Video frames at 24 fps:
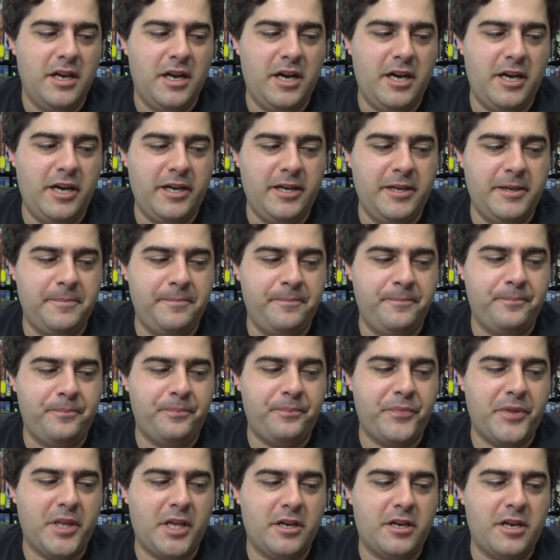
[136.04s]

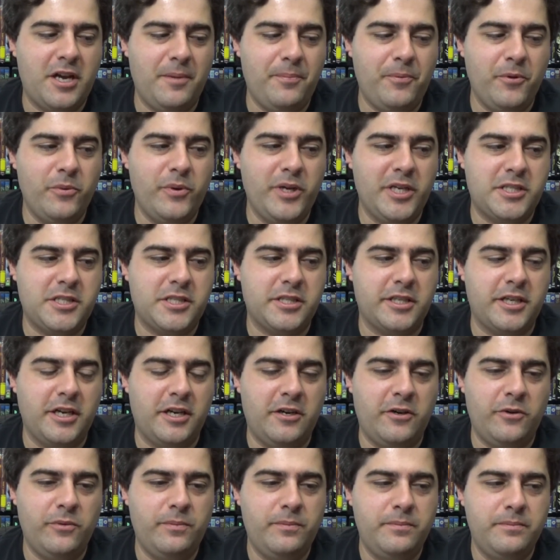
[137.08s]
A couple weeks
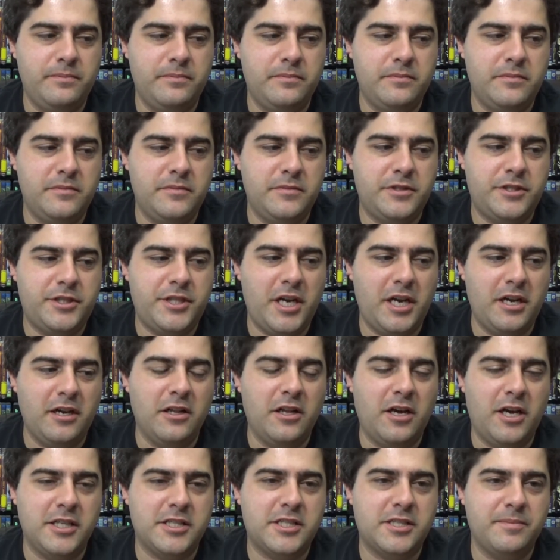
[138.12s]
ago, Channel
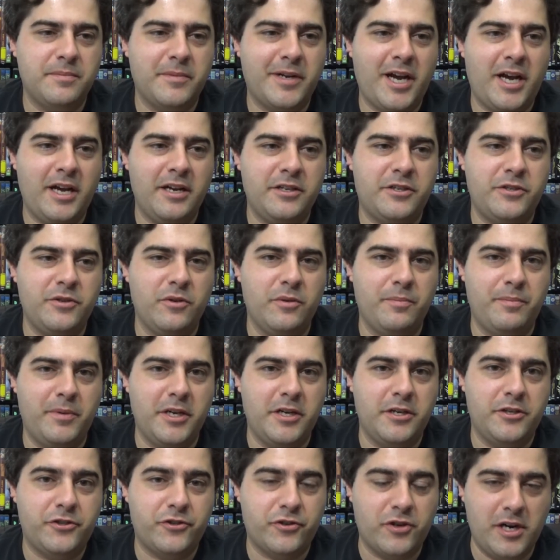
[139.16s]
Awesome got into a bit
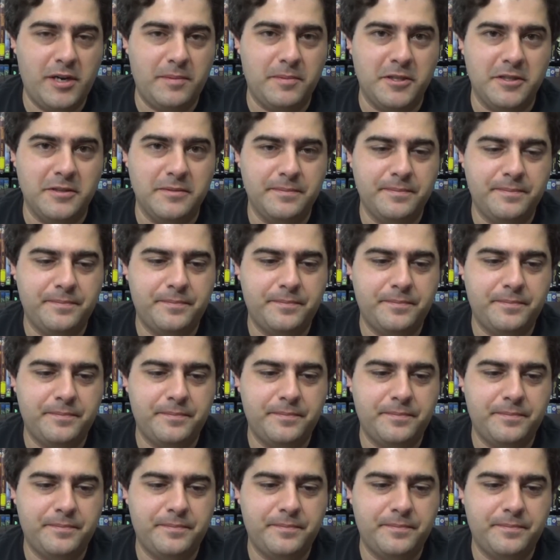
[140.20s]
of trouble.